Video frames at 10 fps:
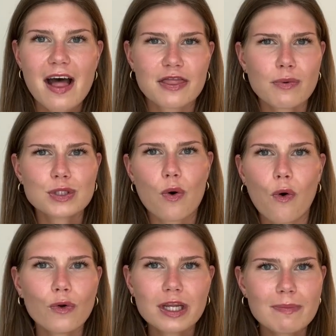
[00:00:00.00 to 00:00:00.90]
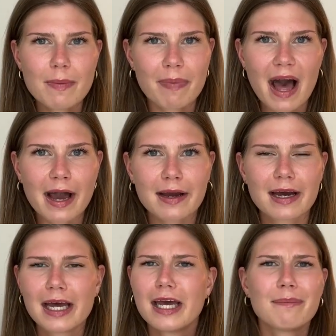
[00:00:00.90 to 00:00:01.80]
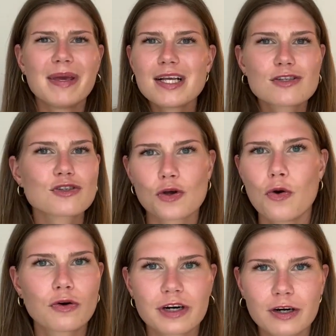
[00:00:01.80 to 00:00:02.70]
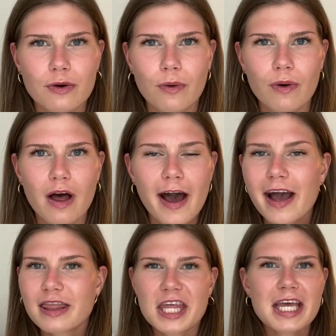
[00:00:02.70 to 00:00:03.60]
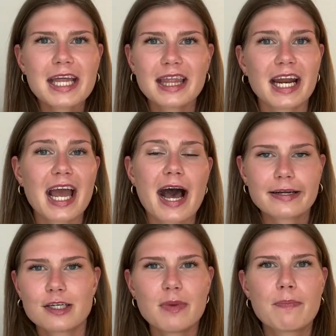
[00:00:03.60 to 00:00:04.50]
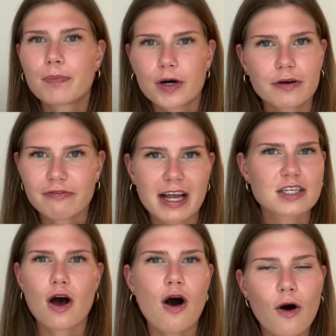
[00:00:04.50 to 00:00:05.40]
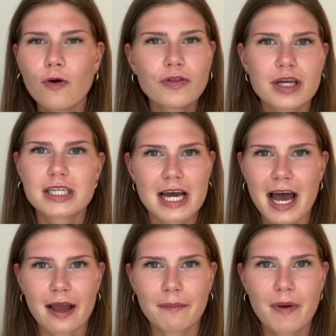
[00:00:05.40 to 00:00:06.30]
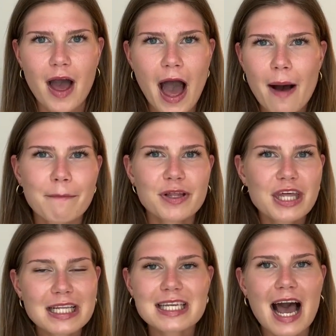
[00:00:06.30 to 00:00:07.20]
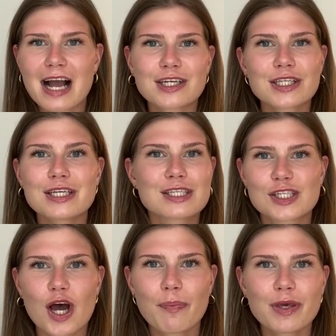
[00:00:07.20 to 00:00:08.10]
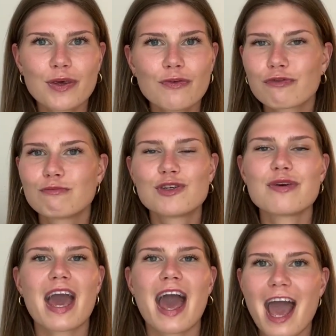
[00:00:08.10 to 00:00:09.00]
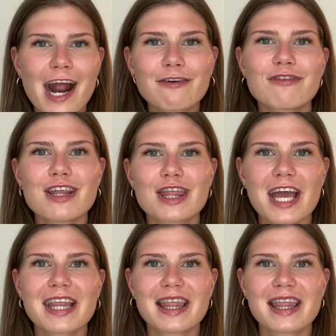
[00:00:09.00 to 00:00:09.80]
that was holding me back, being so critical, thinking that I had to be perfect all the time. But that's actually stopping you from doing everything